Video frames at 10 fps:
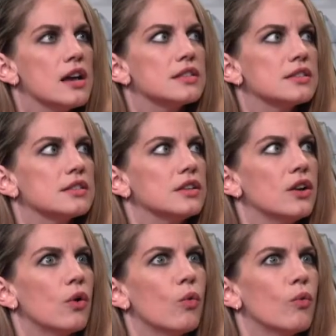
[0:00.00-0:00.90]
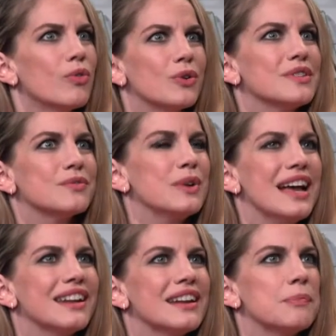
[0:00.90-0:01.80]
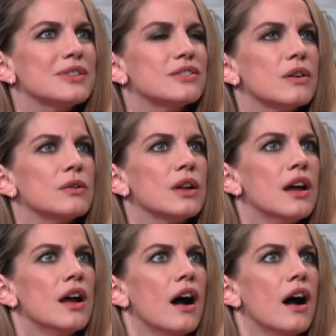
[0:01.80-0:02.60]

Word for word: us, you know, there's we had an episode,